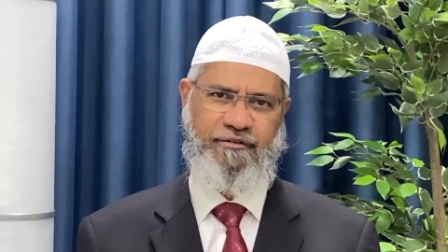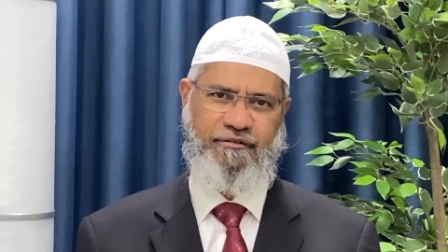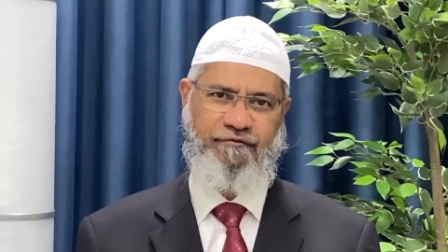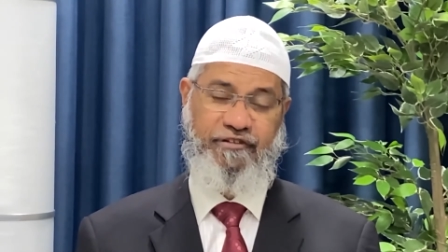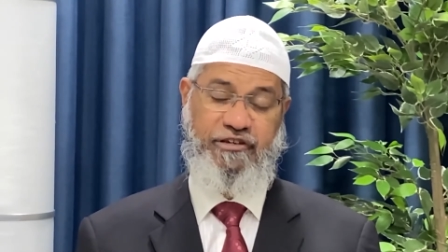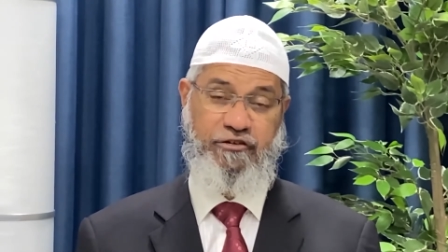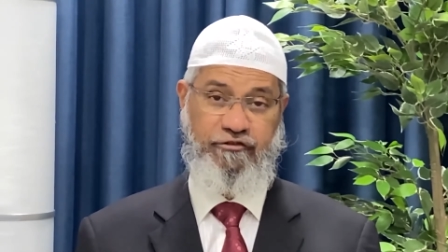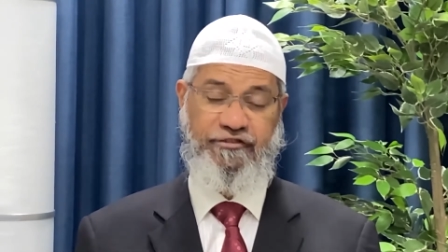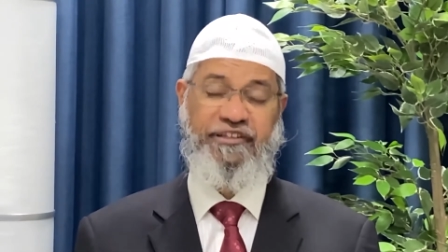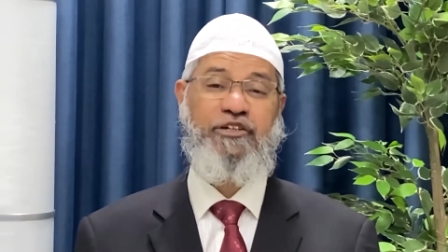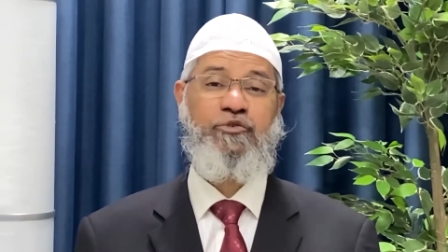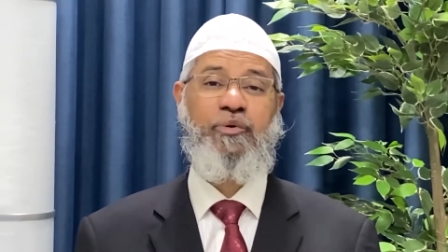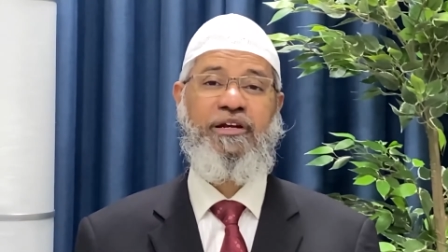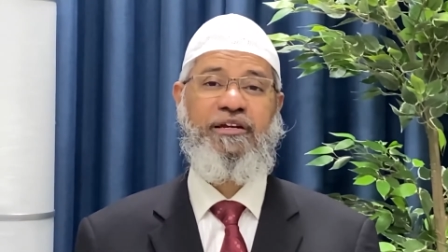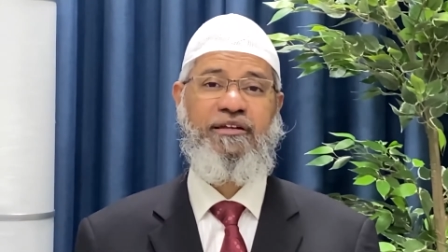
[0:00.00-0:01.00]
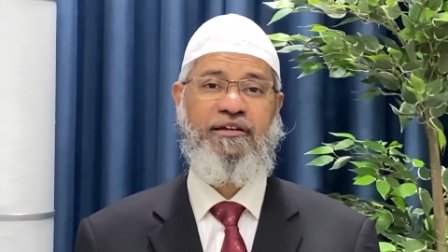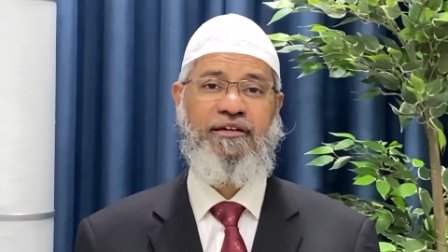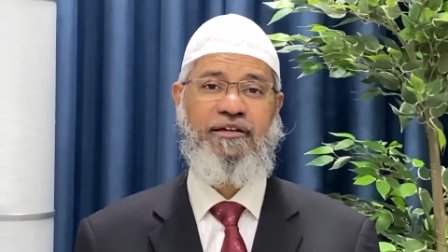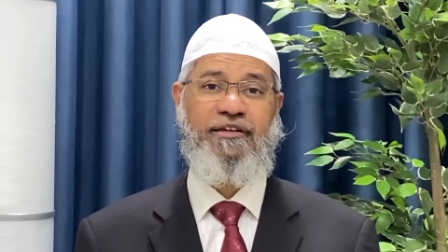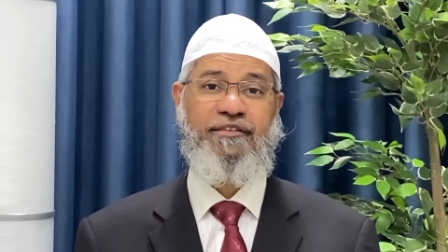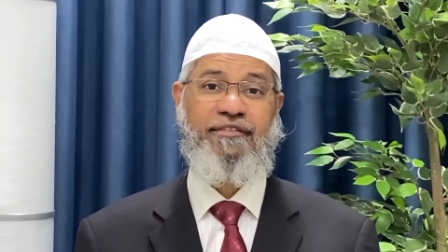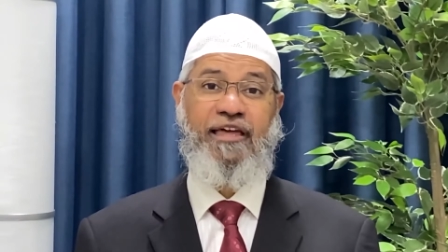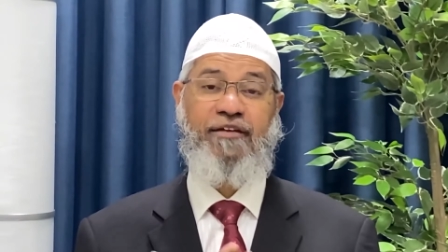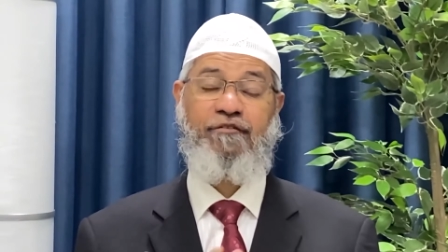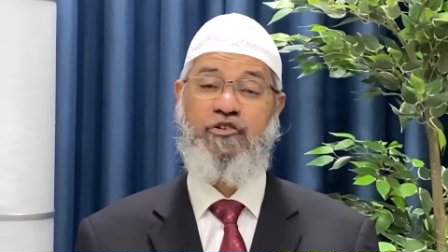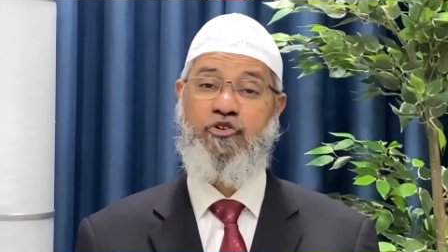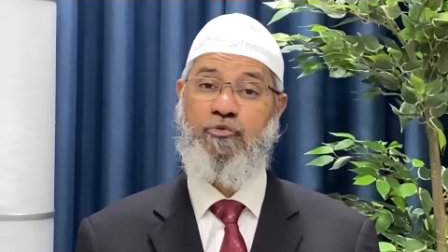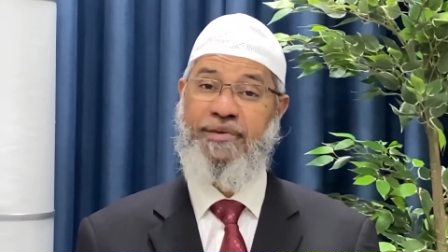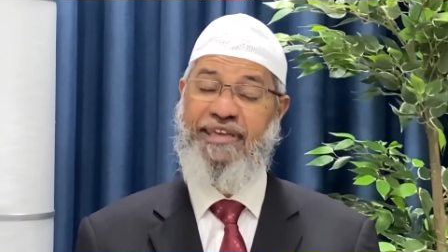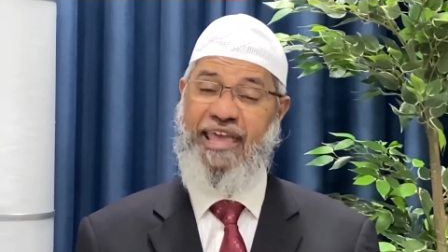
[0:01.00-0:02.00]
We should see to it that we
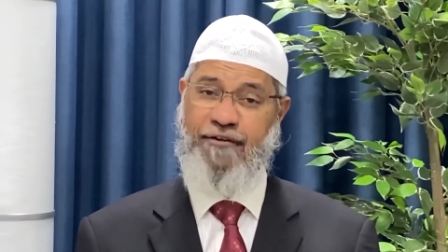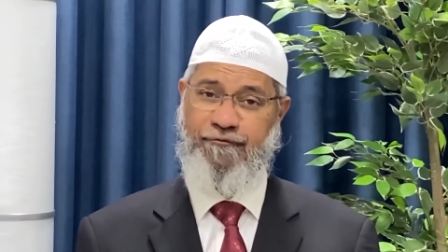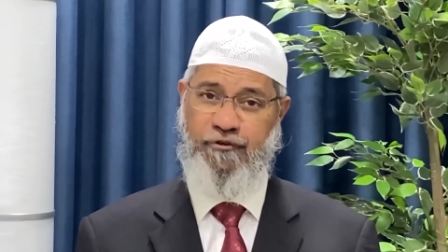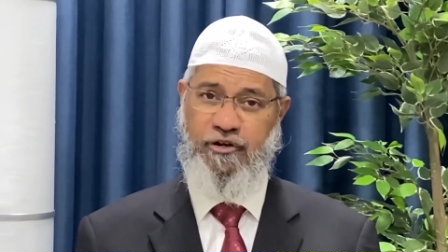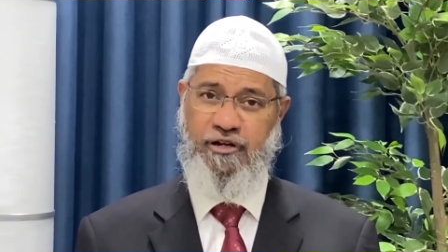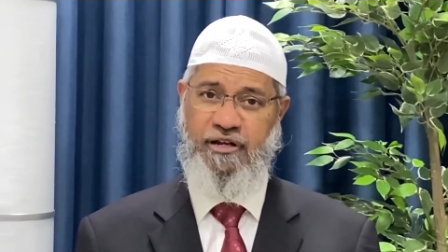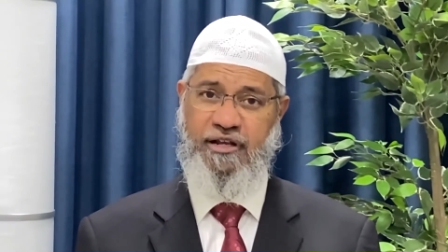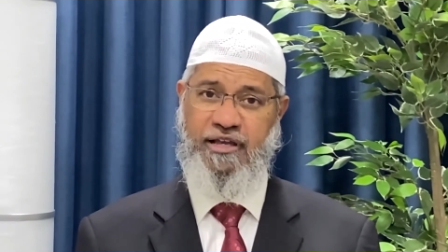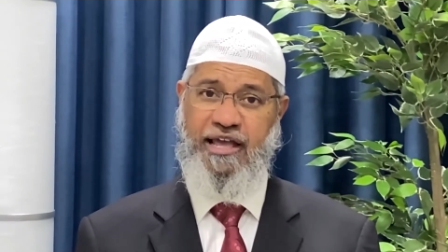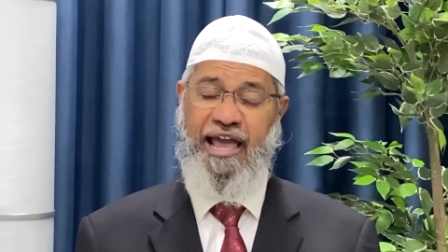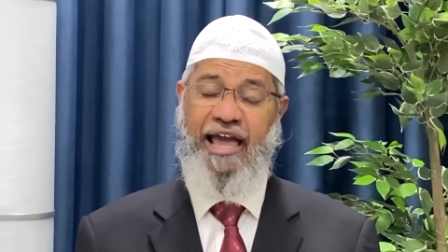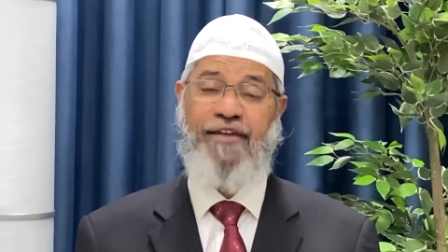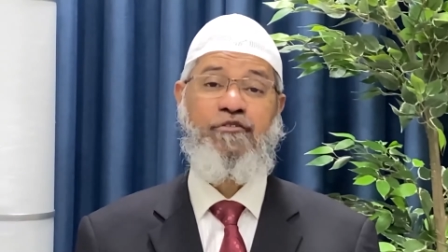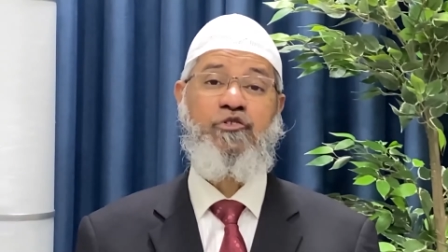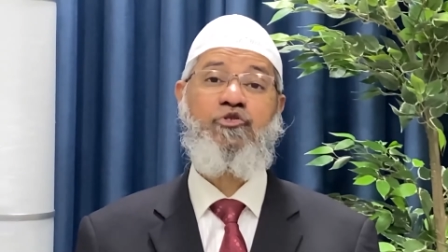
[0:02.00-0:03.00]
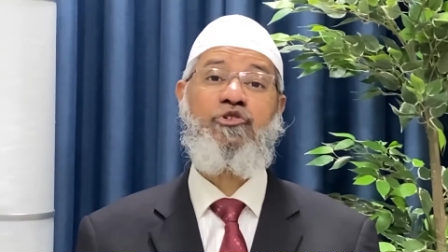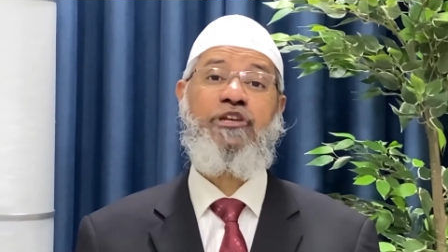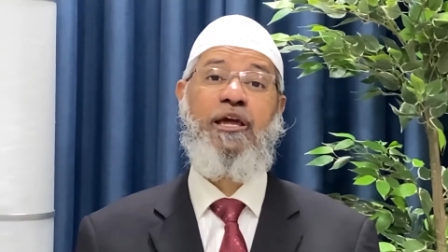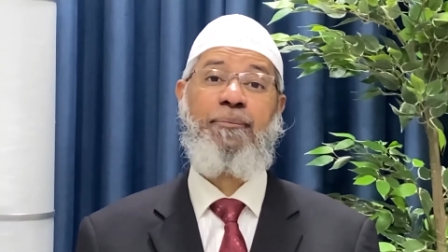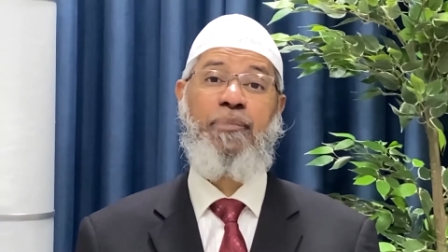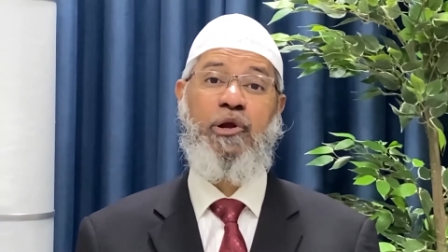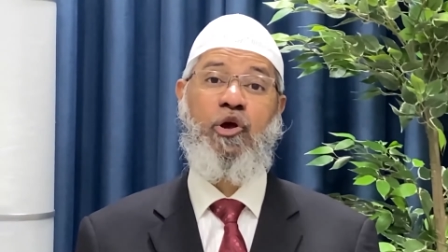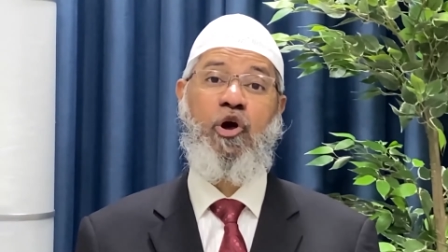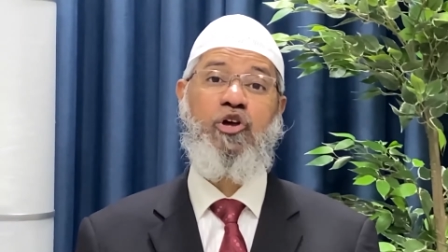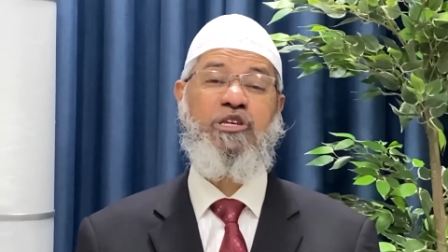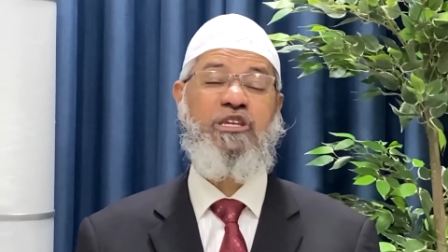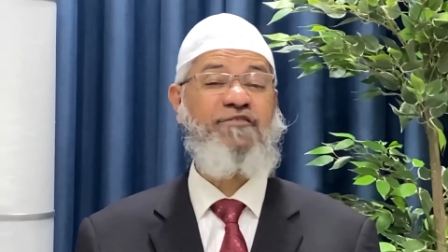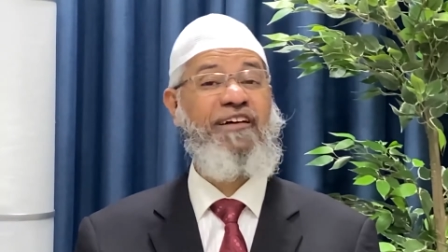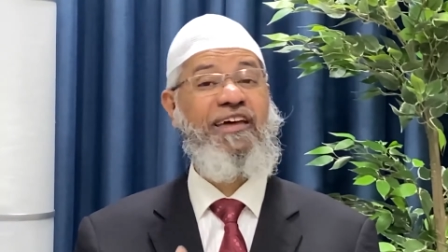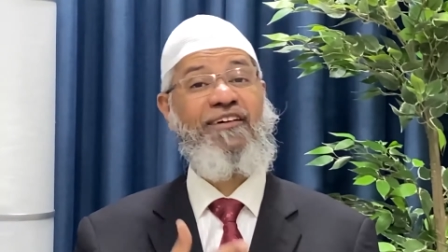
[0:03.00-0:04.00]
should be careful and we should take
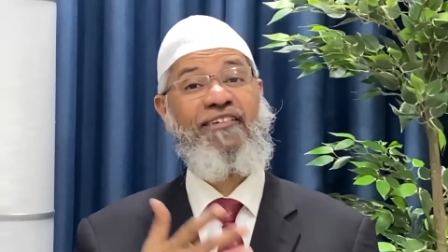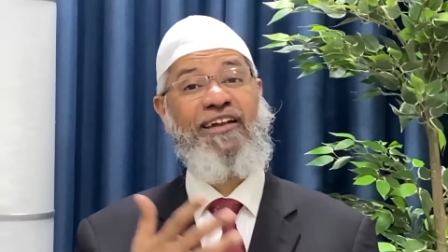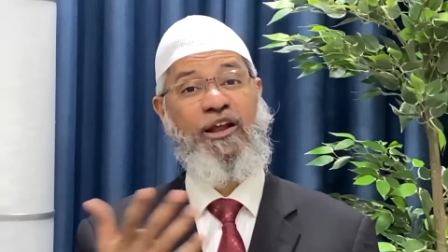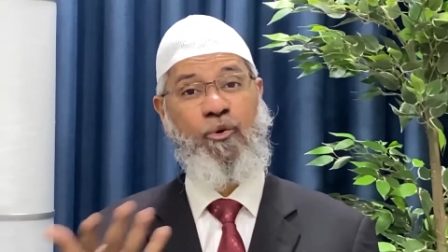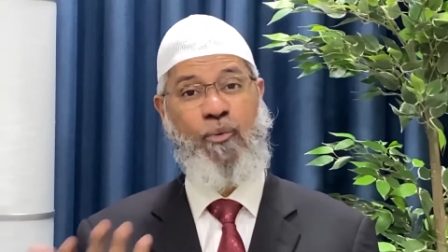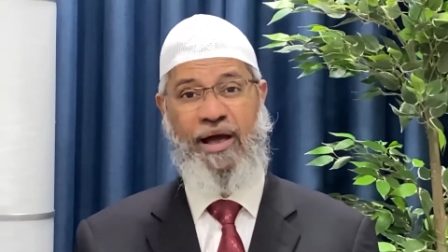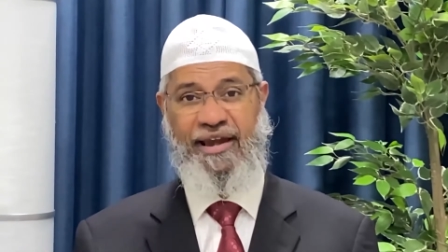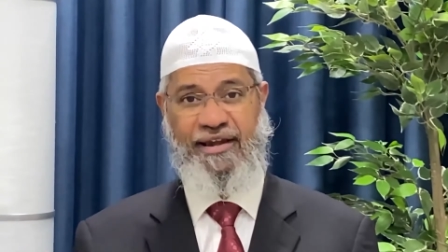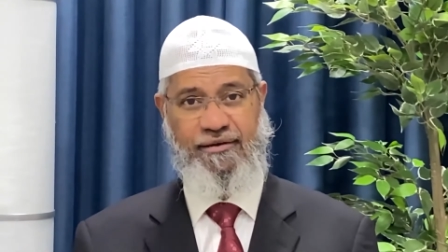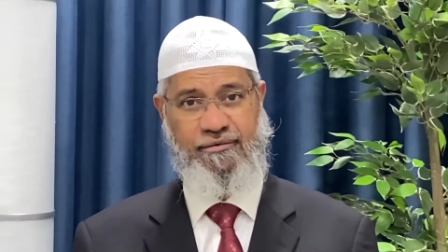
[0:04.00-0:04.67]
precaution wherever required.